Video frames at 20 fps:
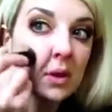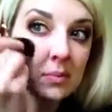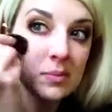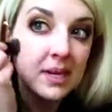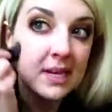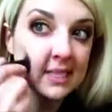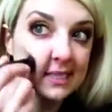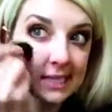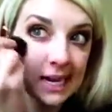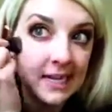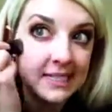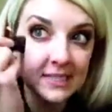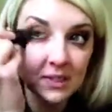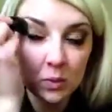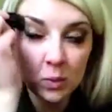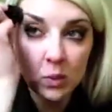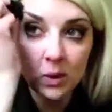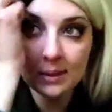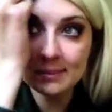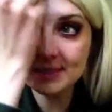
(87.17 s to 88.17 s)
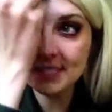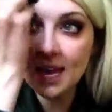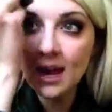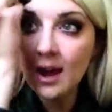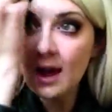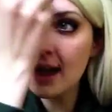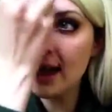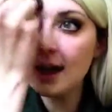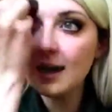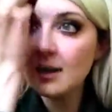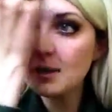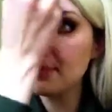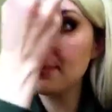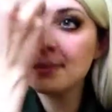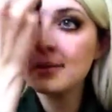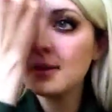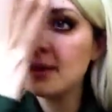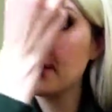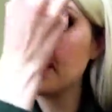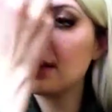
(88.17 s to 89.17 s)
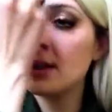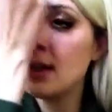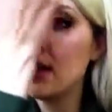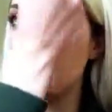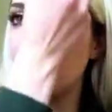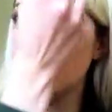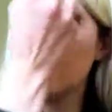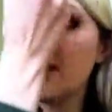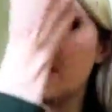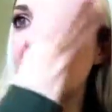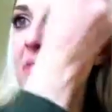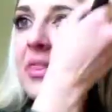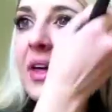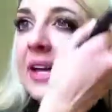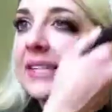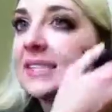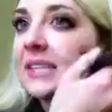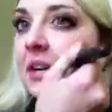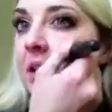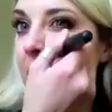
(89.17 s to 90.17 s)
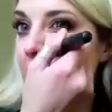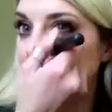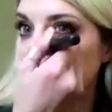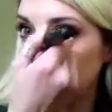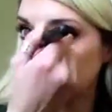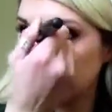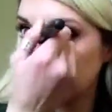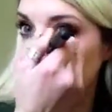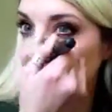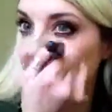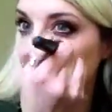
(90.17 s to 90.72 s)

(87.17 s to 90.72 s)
because as it warms up, that's how you're going to get